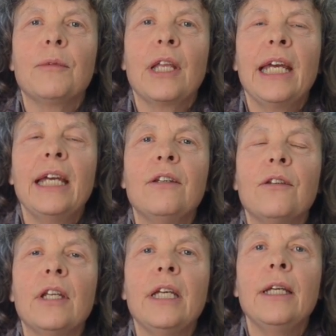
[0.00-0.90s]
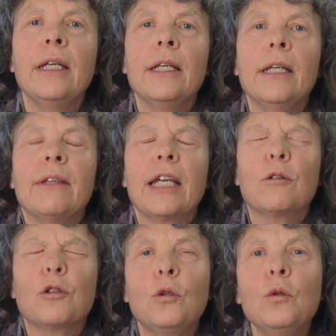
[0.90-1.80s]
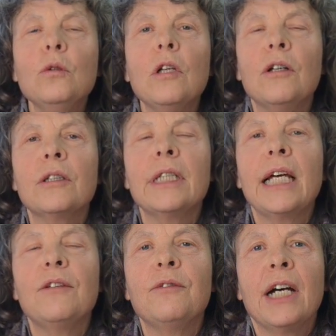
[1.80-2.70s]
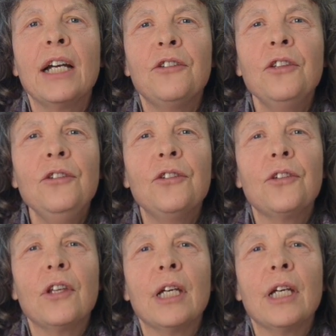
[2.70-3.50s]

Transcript: They could call on advisors.